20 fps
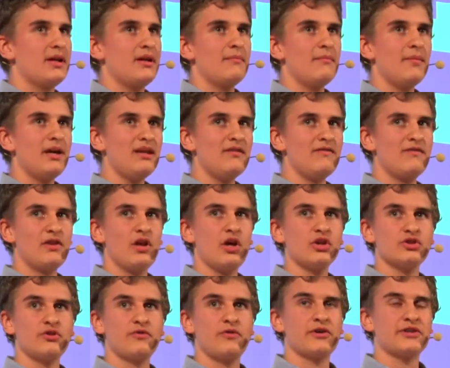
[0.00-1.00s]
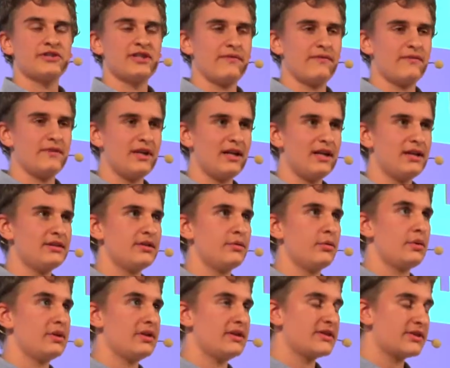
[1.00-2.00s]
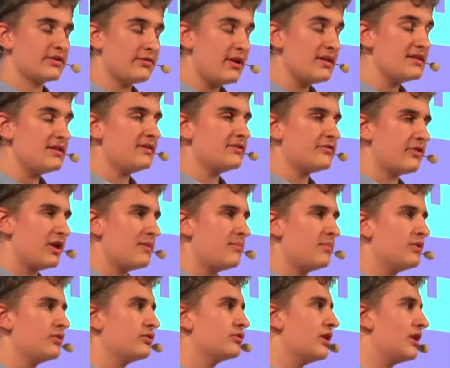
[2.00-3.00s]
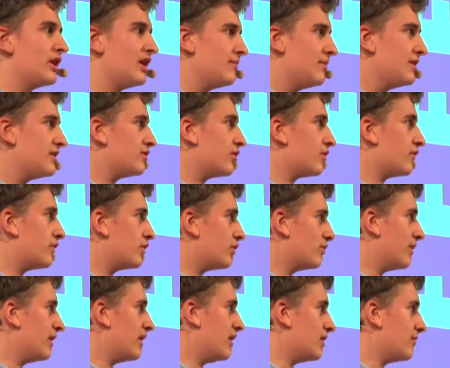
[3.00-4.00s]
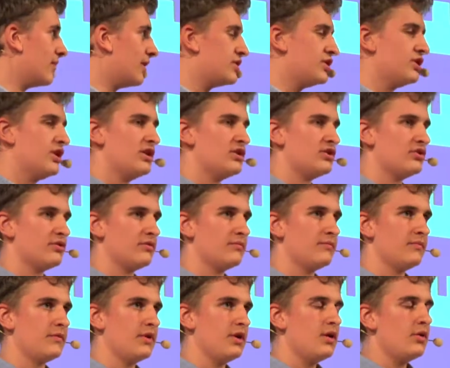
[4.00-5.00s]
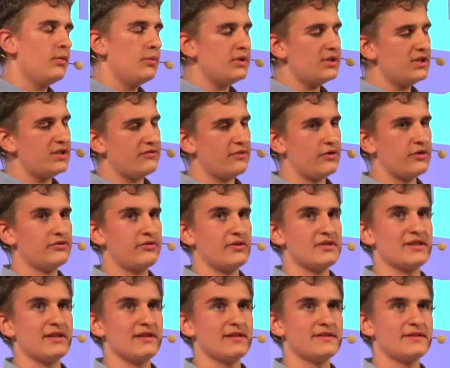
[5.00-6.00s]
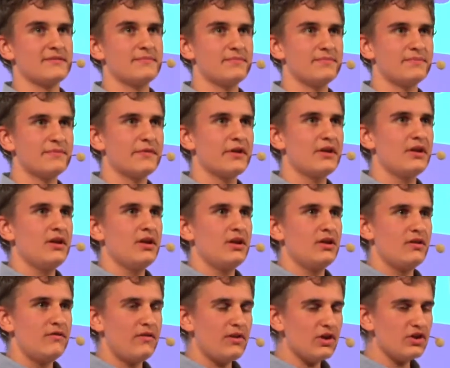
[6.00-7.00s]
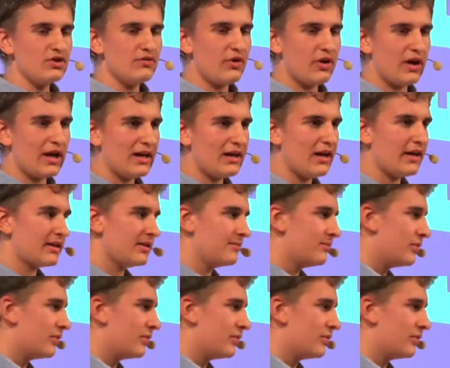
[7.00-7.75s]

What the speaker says: many philosophers have dealt with this crazy trip to the limits of human imagination, with different results. The philosopher I like the